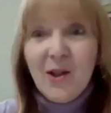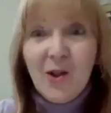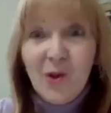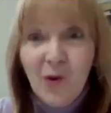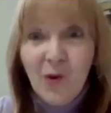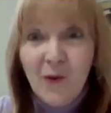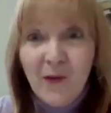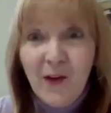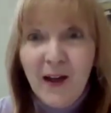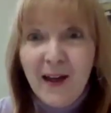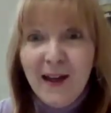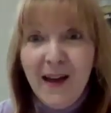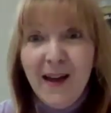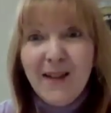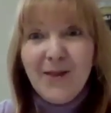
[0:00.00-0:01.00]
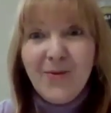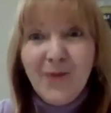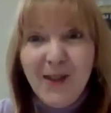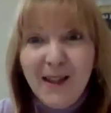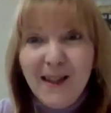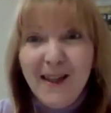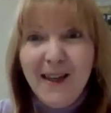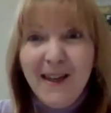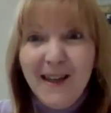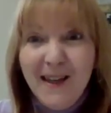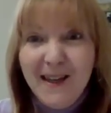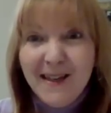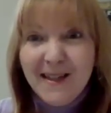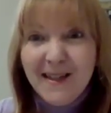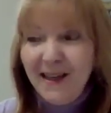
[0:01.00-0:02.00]
stuffy. It's really
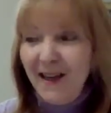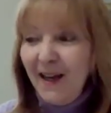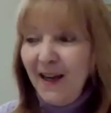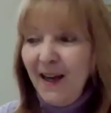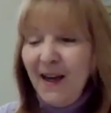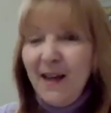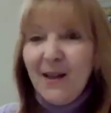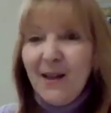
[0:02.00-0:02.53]
easy.